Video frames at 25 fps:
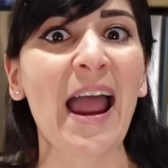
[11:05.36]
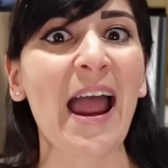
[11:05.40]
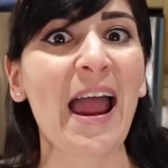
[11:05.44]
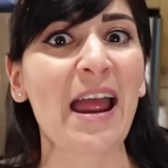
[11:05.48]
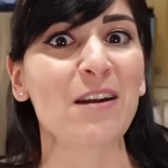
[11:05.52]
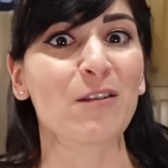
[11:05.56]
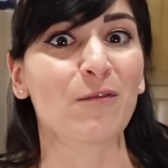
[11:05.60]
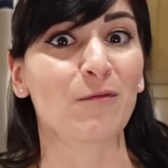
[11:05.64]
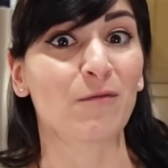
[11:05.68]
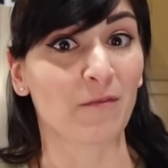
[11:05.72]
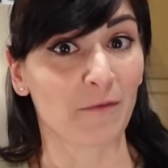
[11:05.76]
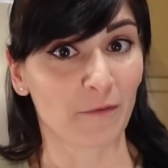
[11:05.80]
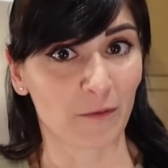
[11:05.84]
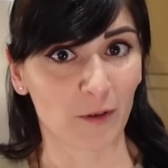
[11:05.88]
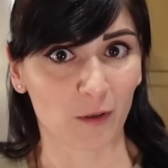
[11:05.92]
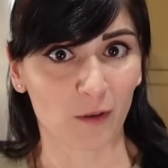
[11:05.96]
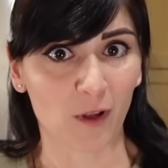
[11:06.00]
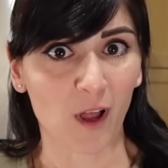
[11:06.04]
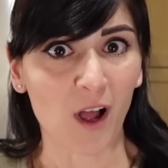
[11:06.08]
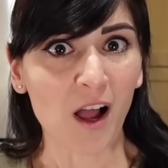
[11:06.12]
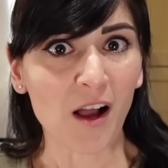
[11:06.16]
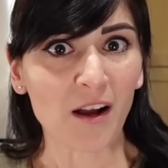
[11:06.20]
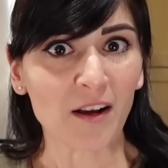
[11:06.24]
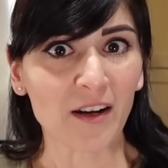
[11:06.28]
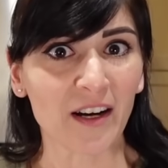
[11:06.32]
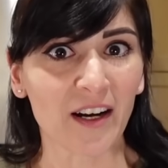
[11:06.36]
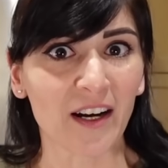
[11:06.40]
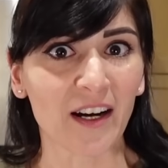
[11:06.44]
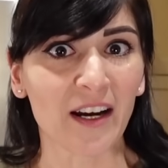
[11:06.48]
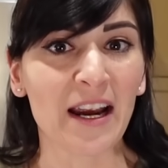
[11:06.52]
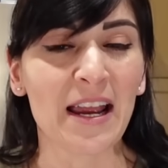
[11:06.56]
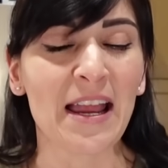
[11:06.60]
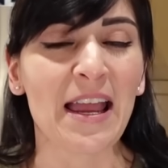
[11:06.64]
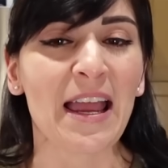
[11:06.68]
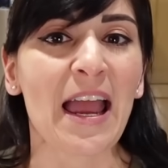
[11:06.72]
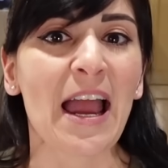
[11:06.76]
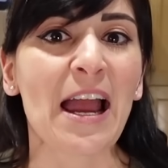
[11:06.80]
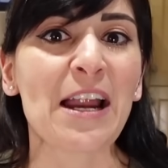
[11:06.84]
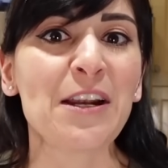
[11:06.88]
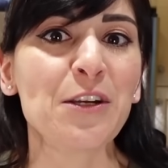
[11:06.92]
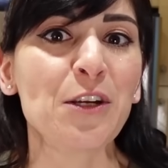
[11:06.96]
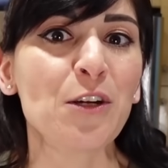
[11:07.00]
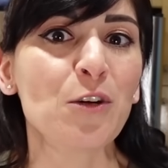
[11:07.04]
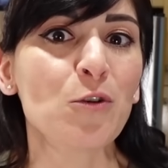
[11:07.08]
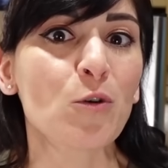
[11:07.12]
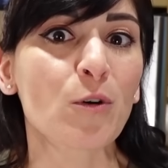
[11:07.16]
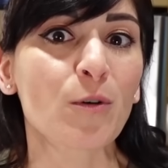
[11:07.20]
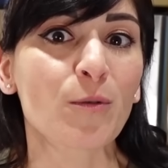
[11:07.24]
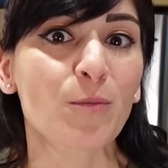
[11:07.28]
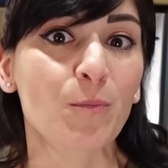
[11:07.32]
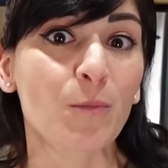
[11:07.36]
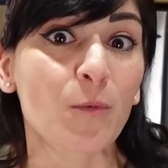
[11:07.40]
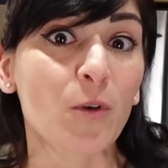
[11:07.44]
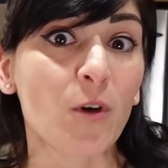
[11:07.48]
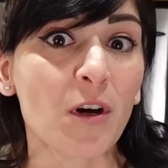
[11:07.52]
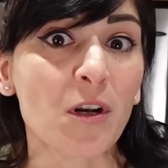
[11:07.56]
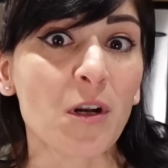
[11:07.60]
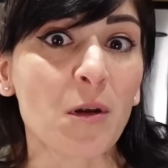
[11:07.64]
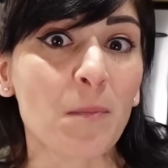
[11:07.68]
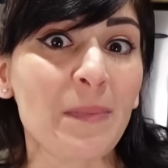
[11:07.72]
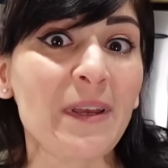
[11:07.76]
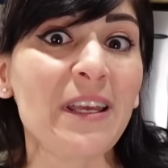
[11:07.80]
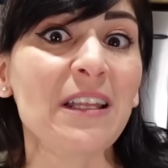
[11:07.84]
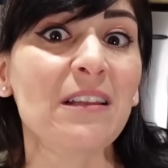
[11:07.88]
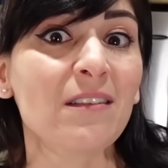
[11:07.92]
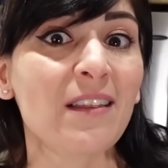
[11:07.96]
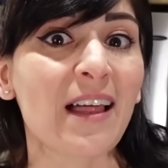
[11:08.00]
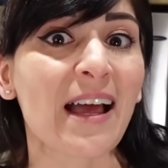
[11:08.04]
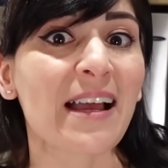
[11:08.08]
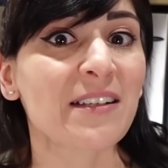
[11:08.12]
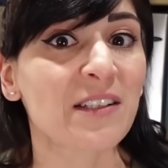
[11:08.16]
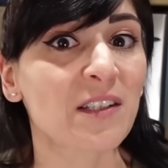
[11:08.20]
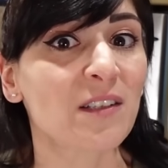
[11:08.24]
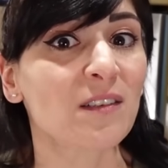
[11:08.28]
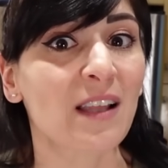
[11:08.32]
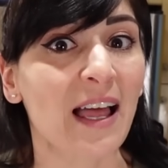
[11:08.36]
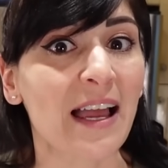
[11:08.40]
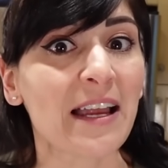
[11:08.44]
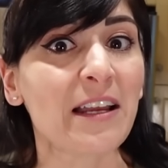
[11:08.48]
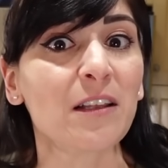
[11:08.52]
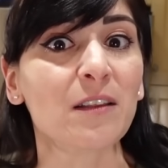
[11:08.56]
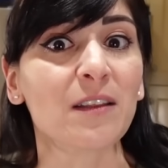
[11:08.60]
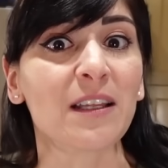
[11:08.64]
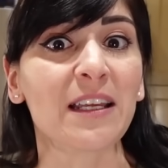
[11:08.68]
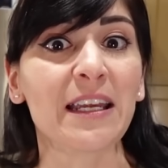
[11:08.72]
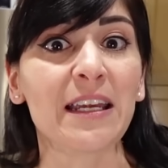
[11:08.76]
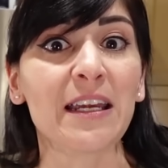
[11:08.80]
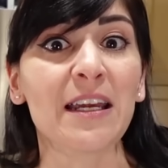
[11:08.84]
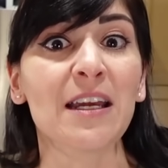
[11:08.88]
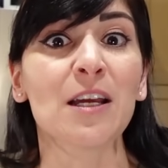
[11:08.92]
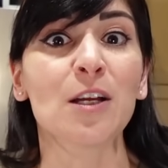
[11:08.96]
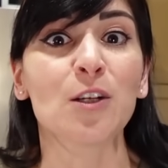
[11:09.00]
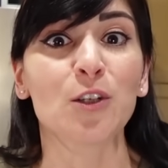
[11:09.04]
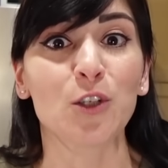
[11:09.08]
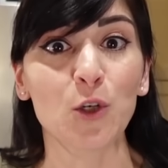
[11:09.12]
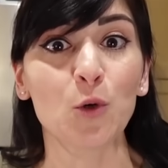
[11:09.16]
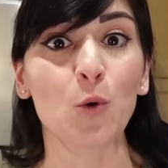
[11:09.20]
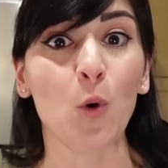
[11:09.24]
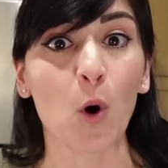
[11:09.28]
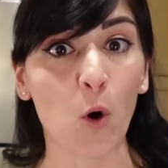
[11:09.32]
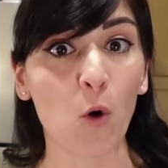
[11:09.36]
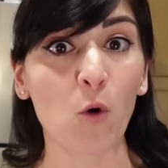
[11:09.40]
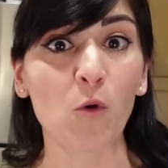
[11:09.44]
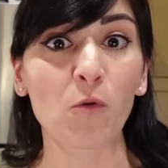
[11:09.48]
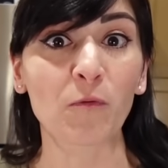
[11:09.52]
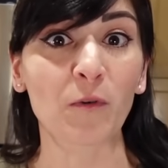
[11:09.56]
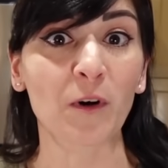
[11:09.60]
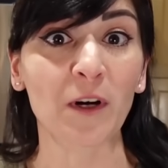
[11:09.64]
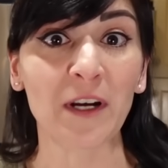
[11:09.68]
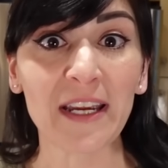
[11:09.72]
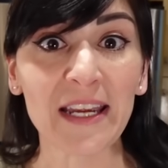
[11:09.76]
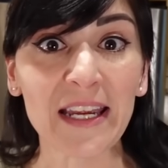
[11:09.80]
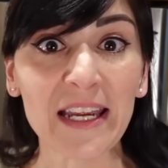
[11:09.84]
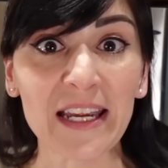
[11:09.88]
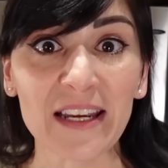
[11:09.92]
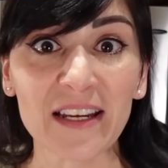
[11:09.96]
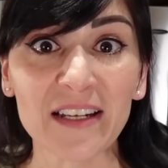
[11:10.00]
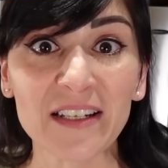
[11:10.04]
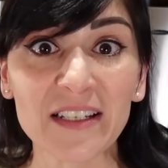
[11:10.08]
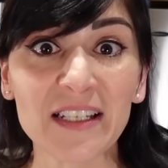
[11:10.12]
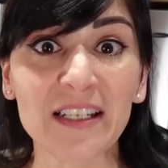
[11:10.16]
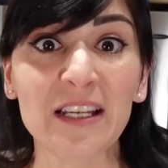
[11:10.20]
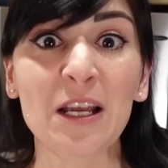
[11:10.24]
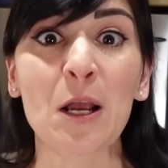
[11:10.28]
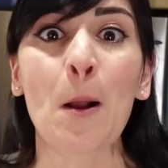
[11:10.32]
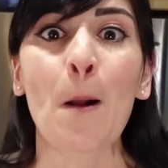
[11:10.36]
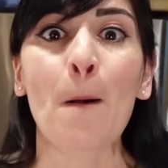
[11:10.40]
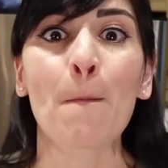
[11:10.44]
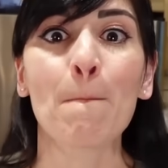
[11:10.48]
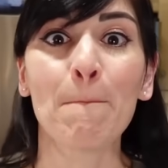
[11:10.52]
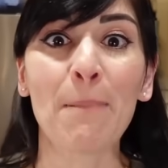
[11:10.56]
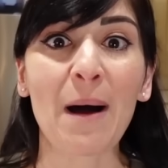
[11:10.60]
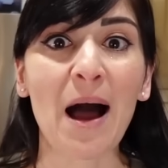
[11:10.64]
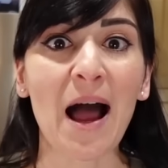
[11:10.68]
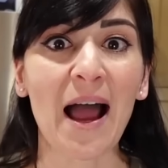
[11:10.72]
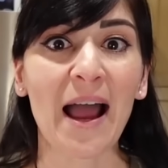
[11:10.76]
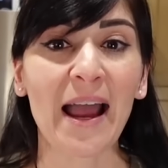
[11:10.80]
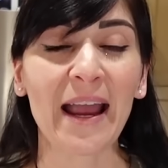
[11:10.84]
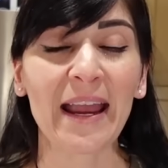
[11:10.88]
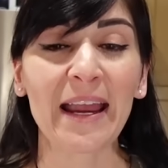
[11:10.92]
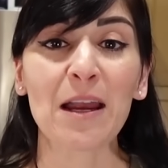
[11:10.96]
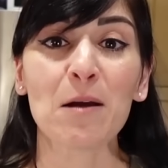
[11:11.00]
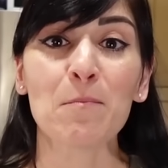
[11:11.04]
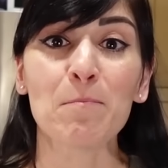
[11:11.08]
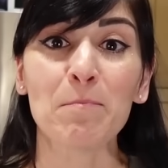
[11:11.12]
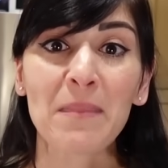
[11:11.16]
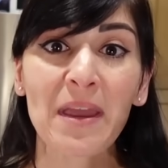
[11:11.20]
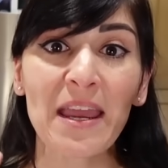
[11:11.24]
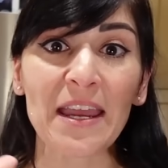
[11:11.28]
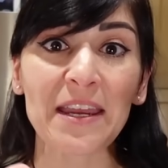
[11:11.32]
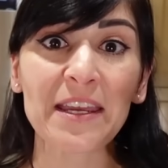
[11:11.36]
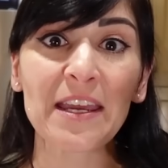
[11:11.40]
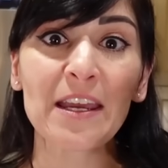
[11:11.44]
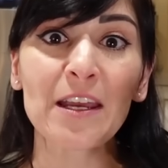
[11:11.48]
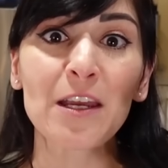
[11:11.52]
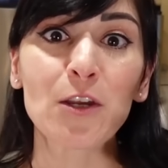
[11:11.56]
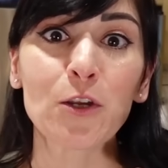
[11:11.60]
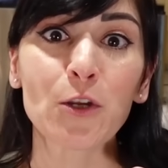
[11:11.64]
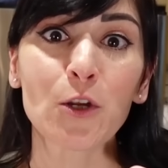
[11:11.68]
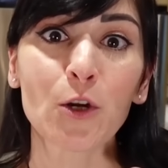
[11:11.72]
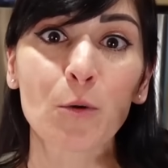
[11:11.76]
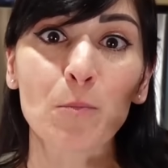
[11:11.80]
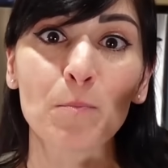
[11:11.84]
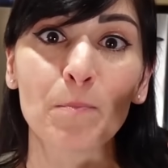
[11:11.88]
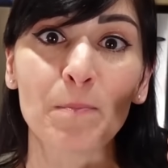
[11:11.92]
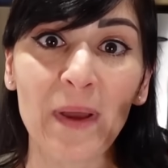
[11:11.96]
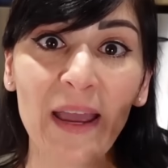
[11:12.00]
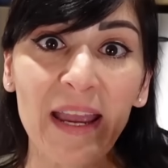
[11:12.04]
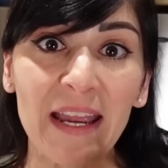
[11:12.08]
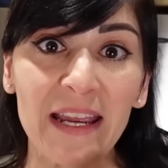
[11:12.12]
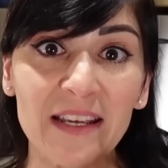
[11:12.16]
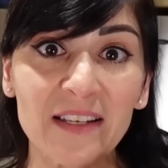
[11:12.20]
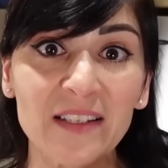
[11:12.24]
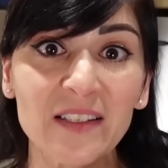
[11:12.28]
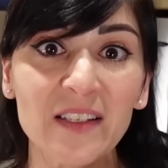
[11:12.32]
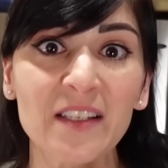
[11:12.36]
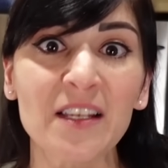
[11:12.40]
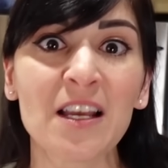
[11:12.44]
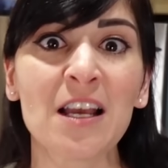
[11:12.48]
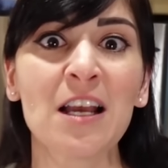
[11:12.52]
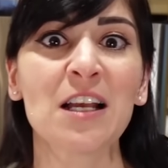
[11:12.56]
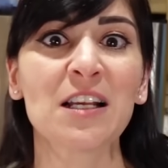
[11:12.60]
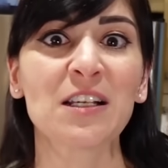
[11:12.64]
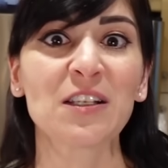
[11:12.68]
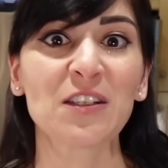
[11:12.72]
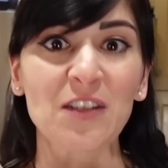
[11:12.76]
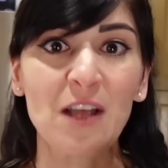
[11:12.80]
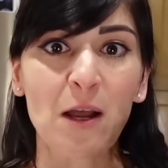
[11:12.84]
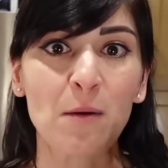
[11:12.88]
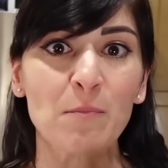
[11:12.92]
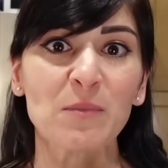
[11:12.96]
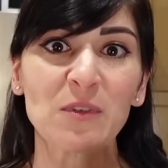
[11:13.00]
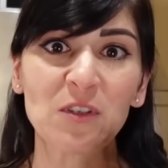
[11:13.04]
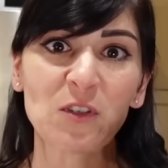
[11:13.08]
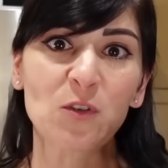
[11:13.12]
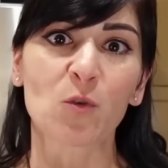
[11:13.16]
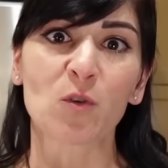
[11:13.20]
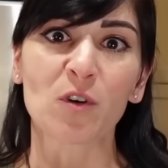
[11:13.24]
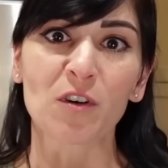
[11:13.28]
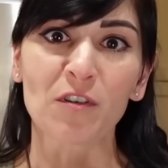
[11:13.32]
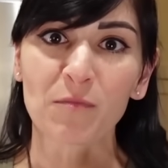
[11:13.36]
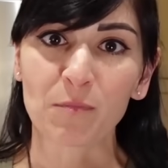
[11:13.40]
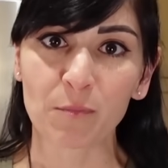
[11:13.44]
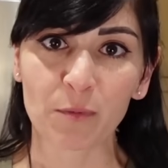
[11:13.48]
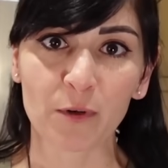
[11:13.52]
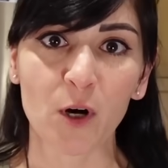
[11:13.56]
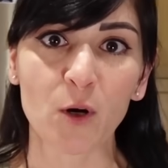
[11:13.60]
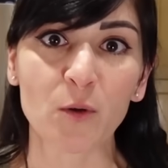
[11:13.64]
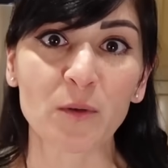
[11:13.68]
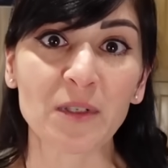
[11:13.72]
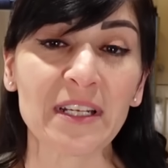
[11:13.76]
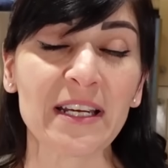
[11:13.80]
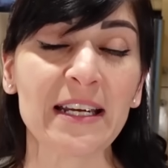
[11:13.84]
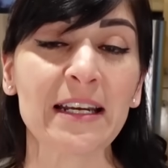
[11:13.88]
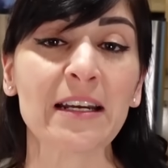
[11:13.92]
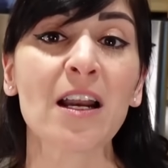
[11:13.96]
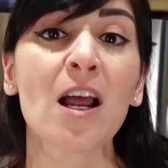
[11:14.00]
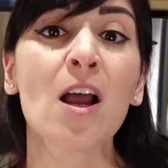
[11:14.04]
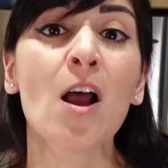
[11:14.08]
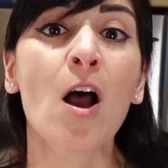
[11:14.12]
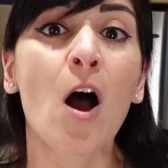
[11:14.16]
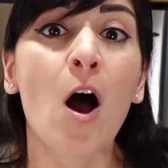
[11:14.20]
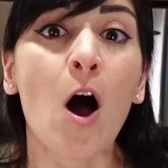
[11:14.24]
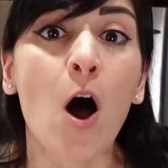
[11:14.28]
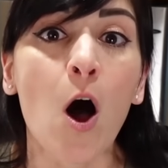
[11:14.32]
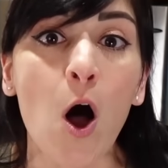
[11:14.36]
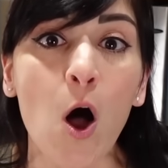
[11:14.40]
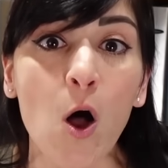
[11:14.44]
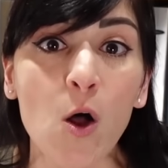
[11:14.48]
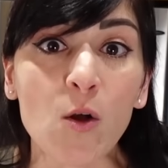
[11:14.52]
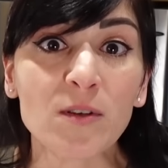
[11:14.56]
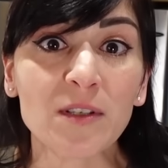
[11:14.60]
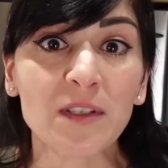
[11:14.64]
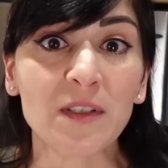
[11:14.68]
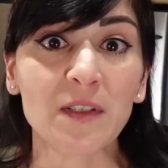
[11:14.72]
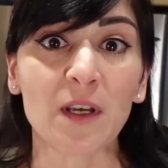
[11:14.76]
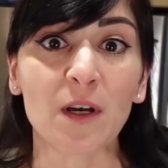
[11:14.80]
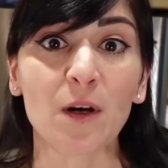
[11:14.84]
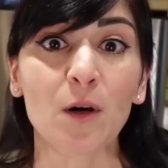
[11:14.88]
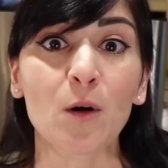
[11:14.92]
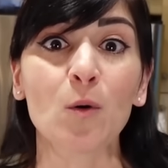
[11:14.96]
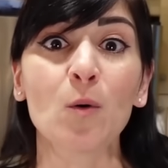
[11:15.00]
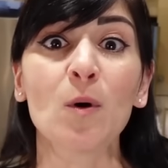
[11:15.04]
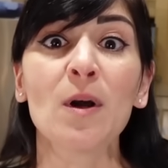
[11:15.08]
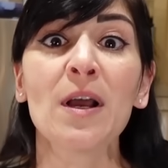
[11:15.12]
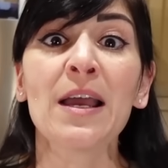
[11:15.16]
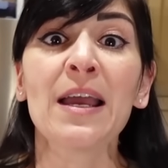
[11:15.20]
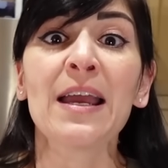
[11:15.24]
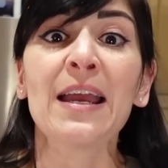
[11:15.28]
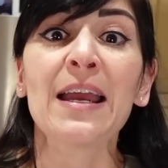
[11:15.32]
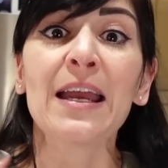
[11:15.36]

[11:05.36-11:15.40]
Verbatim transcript: and for longer, and you're gonna be less likely to overeat by making your base some sort of protein. Also,